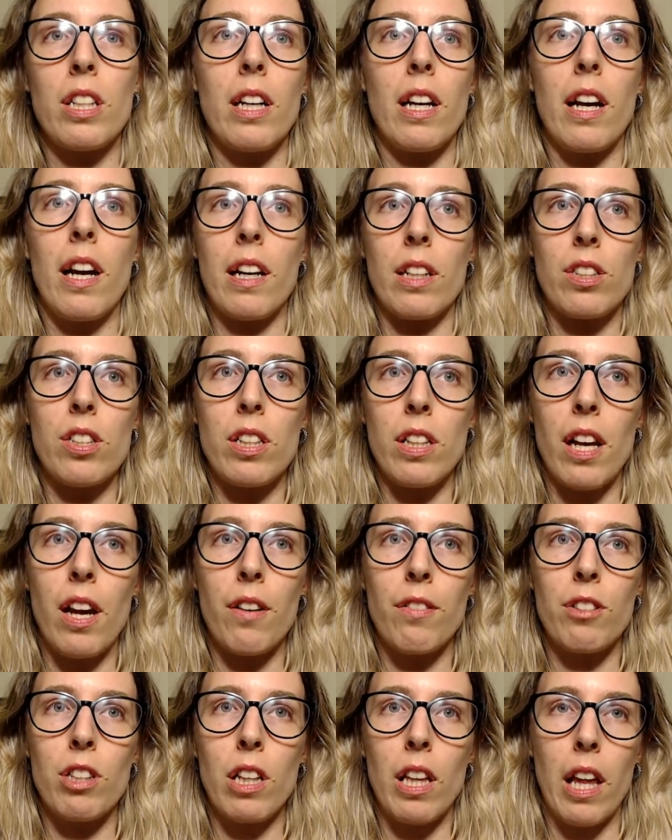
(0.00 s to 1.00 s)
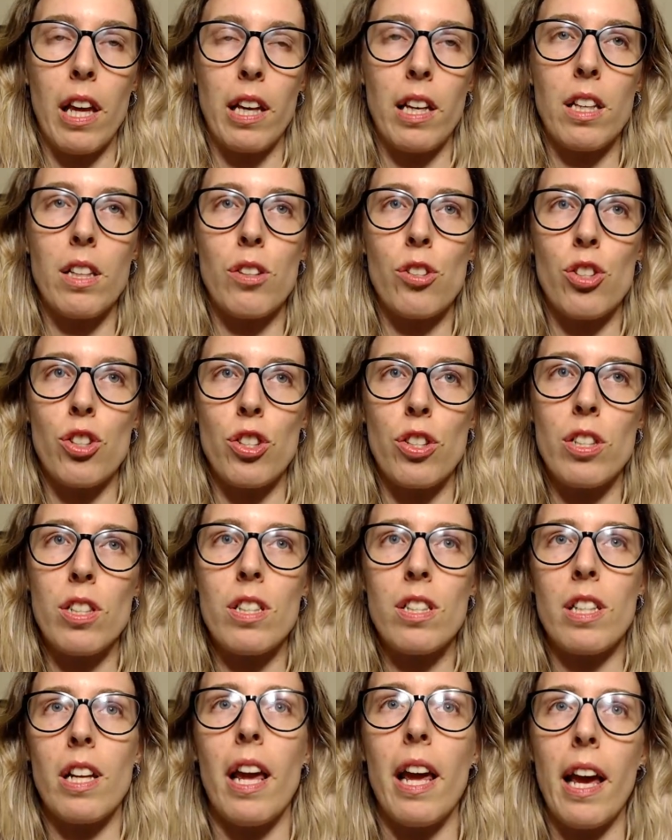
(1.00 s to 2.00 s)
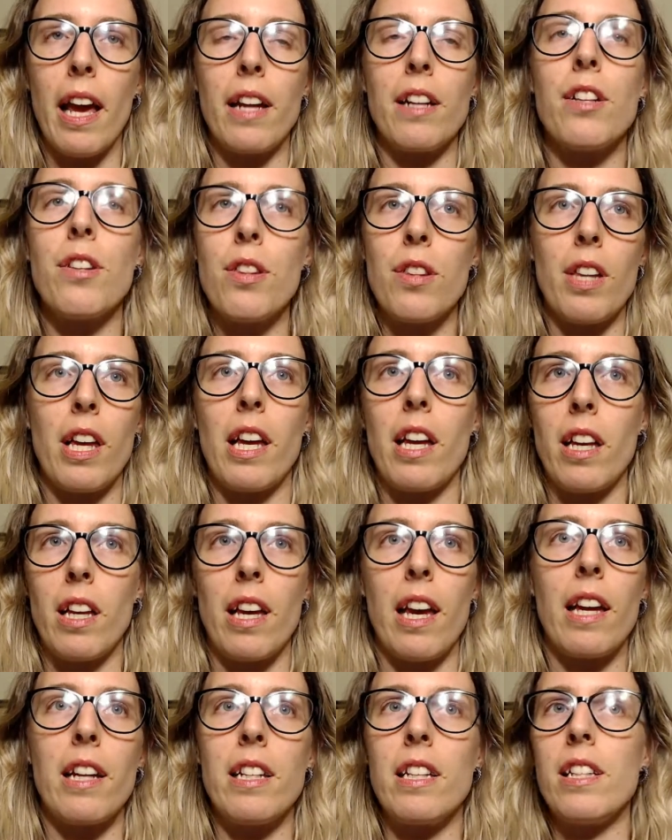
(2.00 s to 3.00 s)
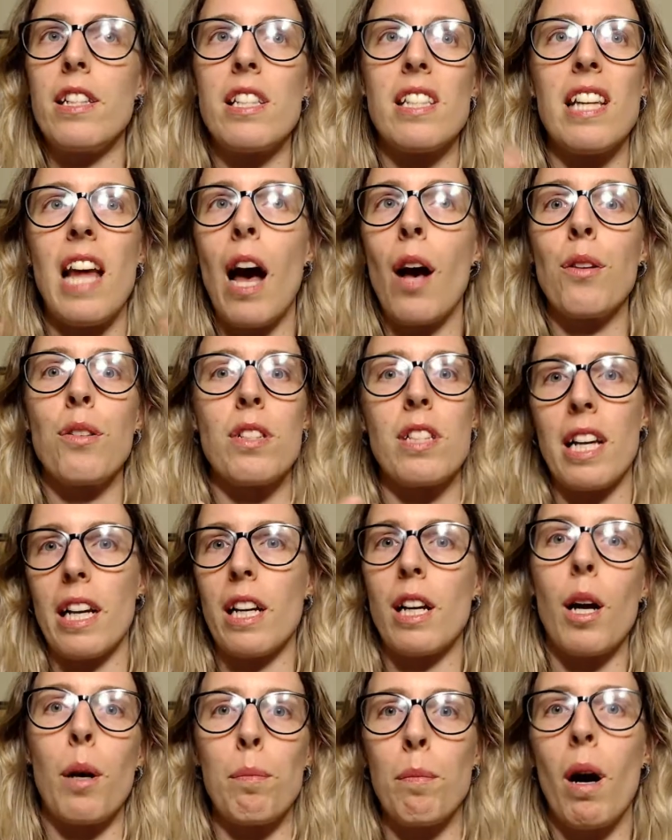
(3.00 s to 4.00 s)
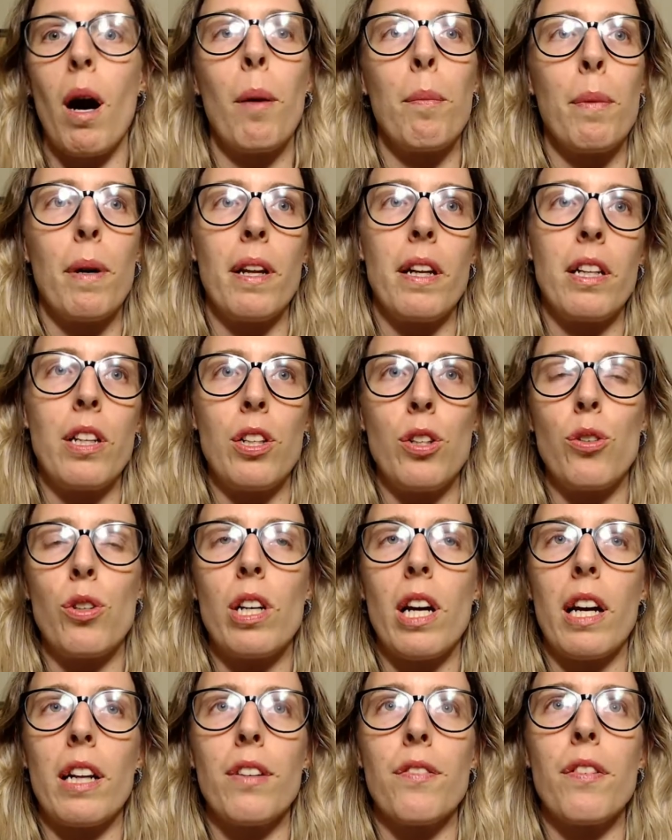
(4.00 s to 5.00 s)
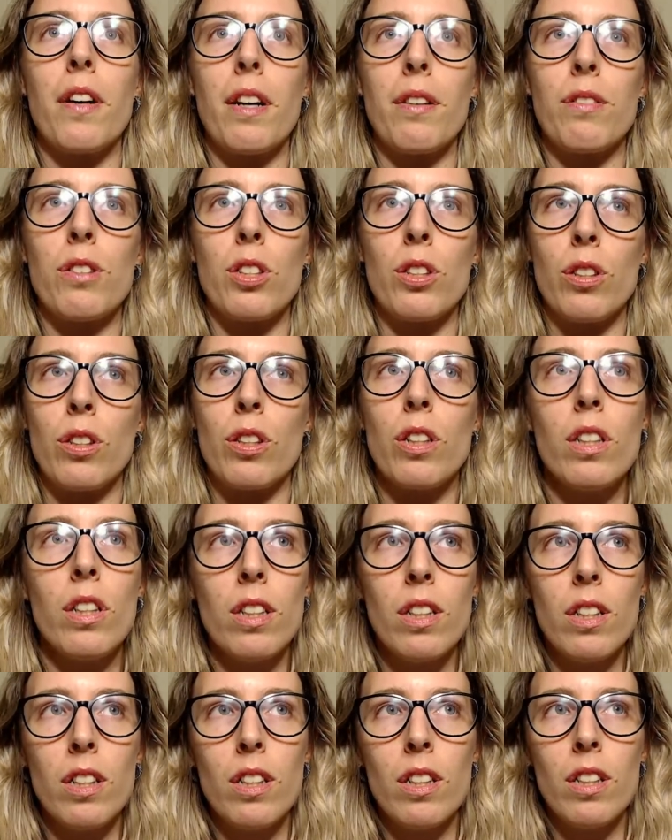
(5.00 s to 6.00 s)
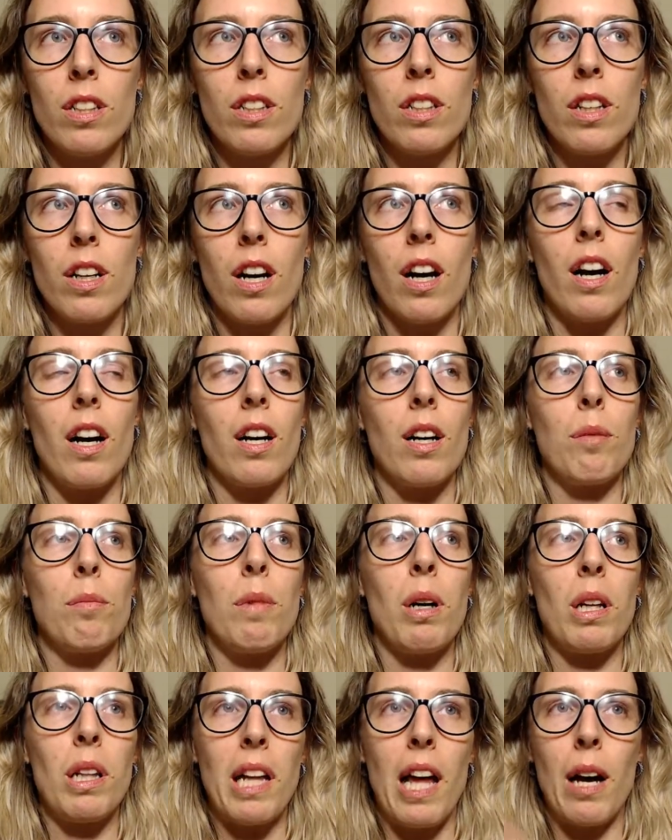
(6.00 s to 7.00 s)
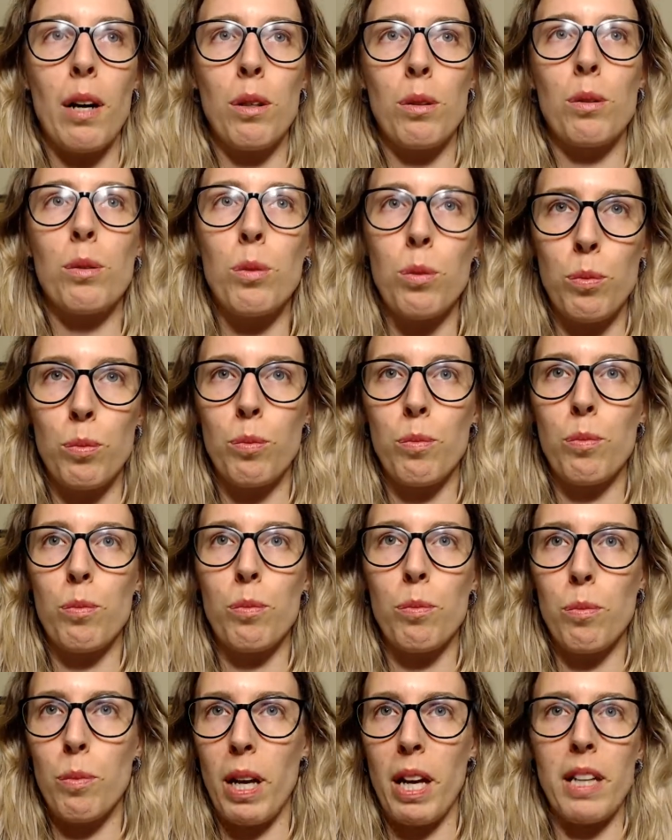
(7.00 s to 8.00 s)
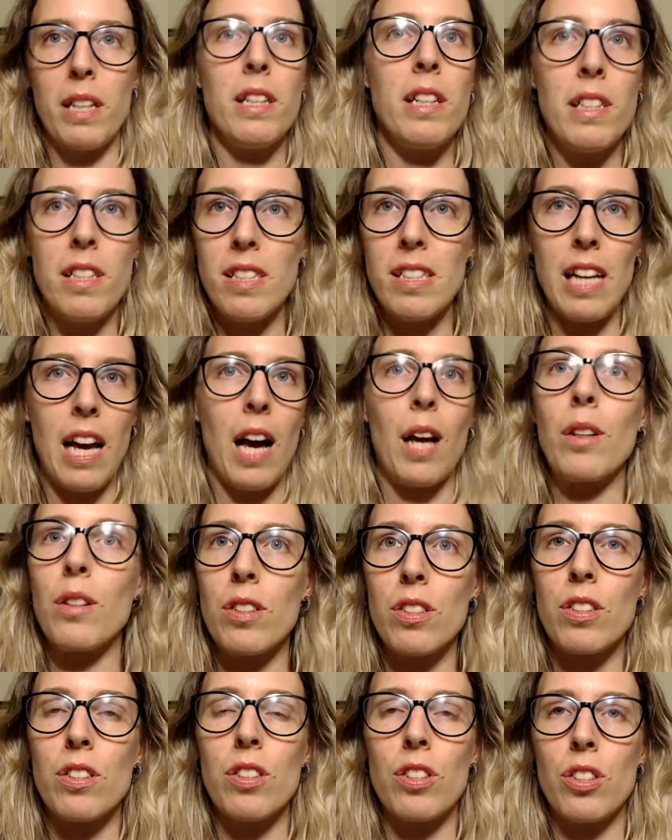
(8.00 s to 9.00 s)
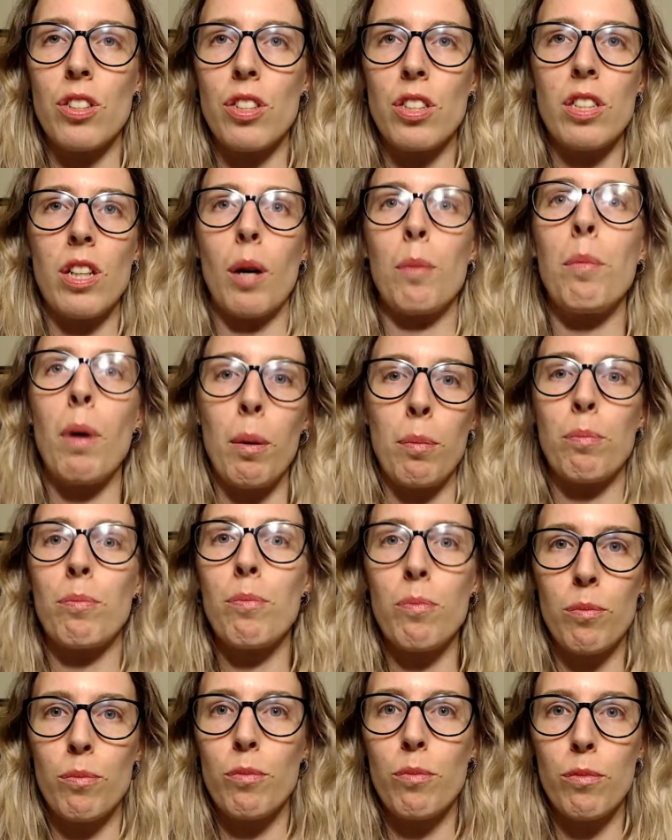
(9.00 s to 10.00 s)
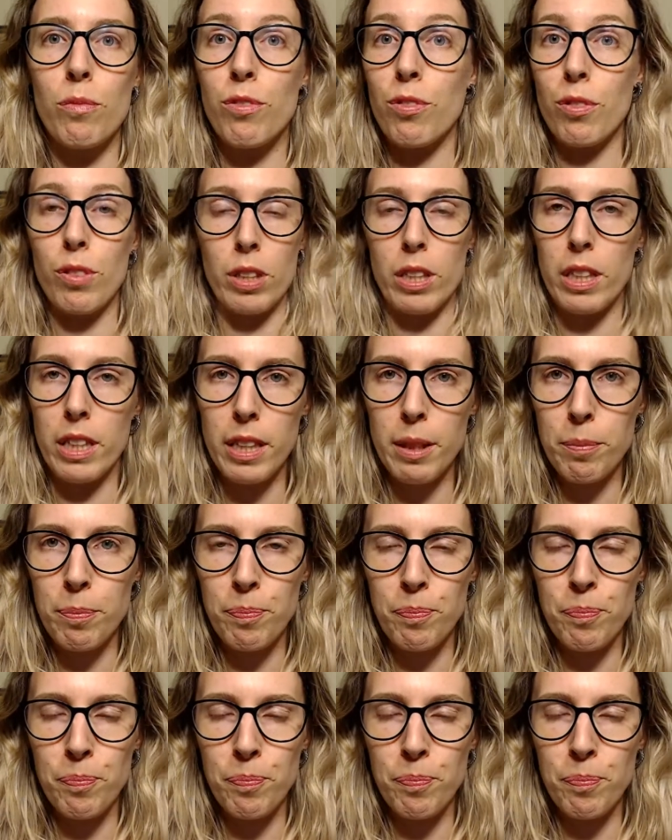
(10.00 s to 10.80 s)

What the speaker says: actually have to like just say anything, any sounds that come up, and you kind of have to allow any sounds to just come up freely,